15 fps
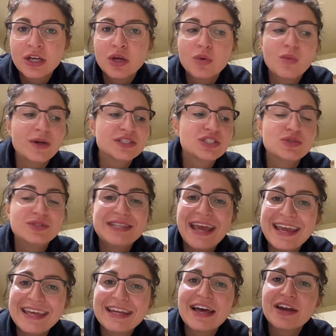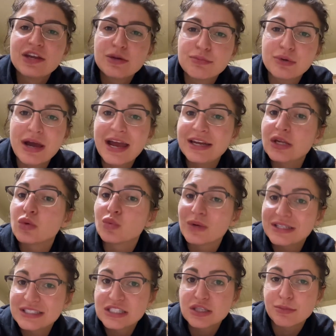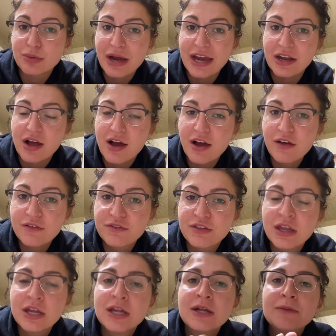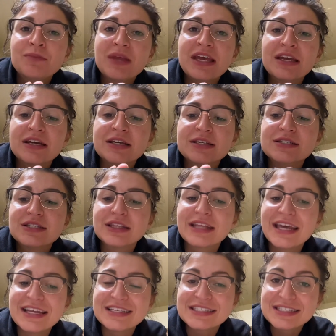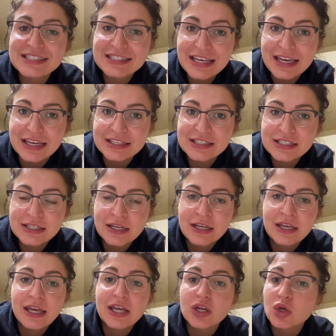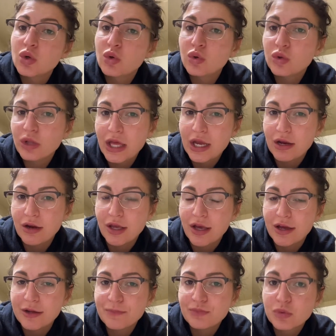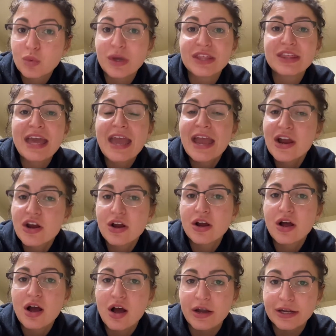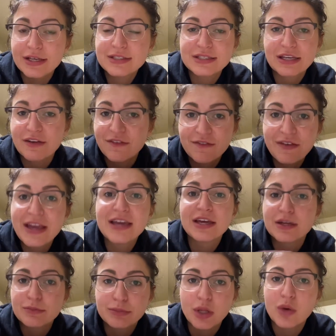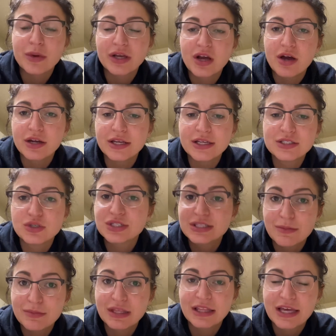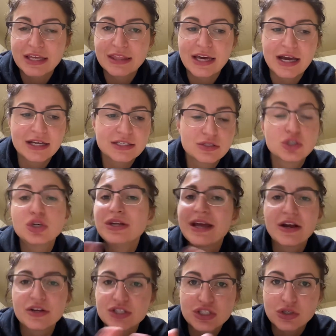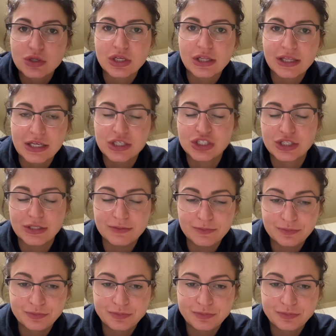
Once you take it out of your brine and rinse the brine off and let it sit in a cool area with air on it, like a fan blowing on it or something like that, good air circulation.